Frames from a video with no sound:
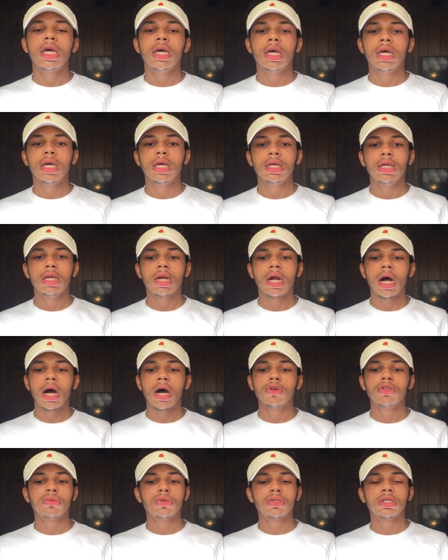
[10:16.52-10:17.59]
and I
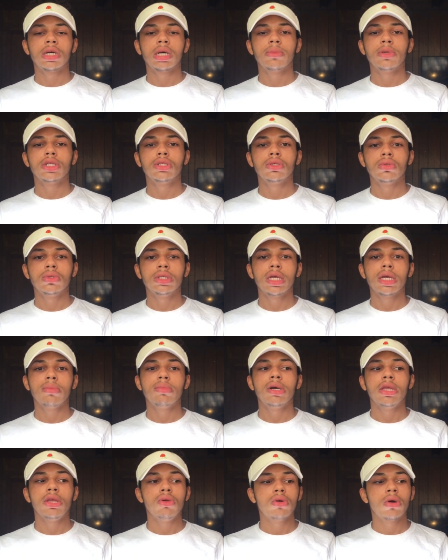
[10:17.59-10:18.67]
was supposed to come in Tuesday,
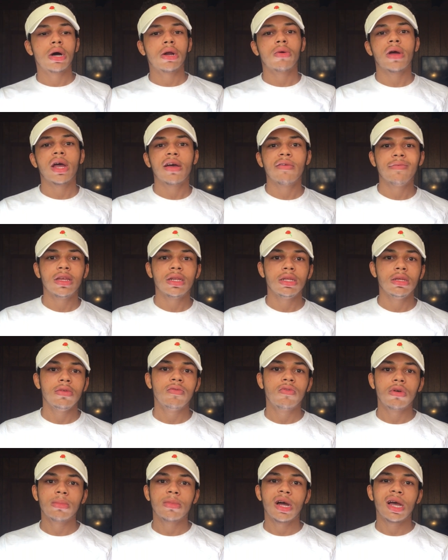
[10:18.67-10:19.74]
but you know I don't have any
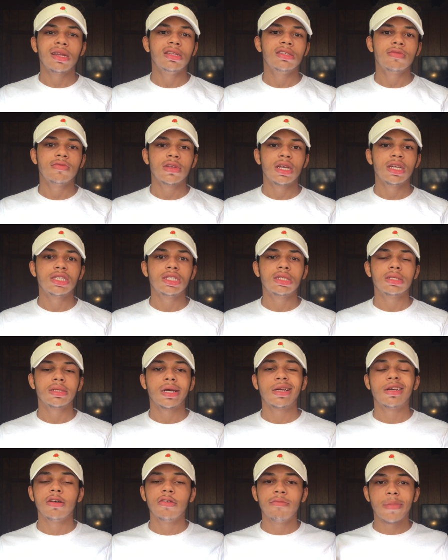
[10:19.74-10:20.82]
form of identification
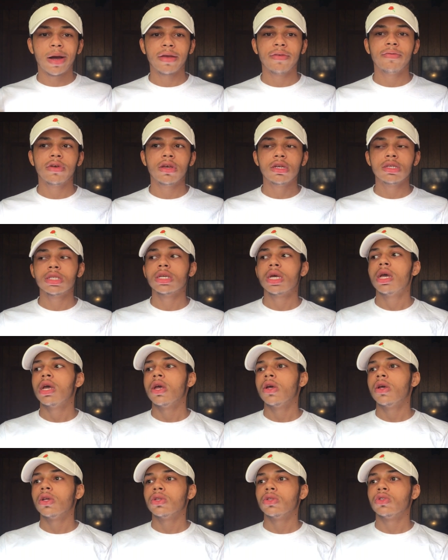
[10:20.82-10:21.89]
like of my face,
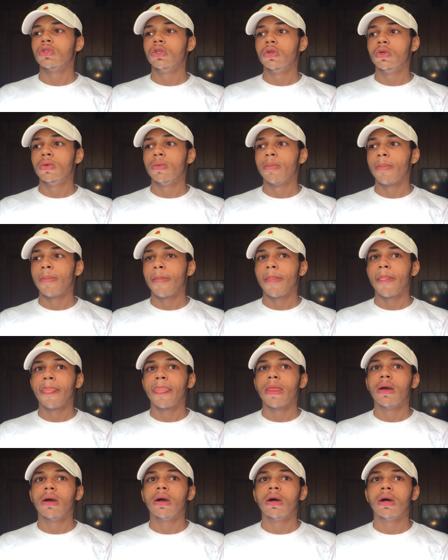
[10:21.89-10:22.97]
so
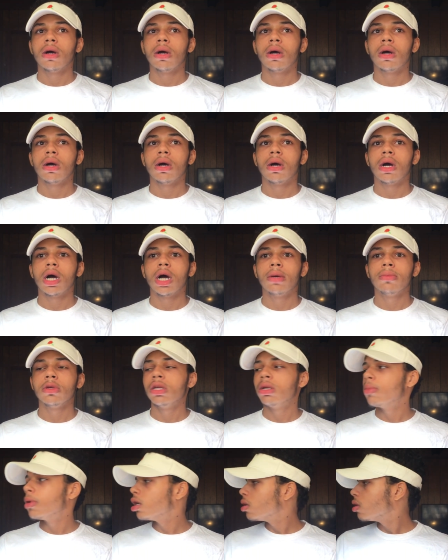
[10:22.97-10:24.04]
I'm
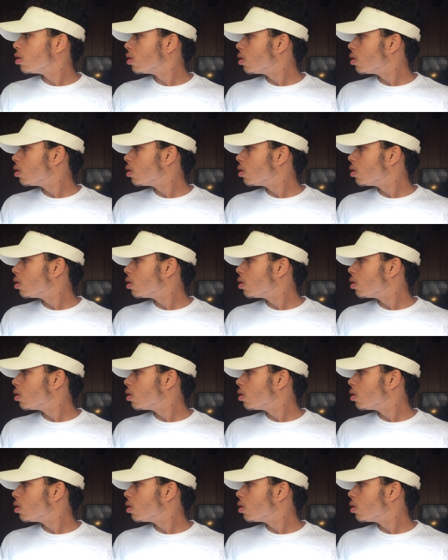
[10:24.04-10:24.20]
getting my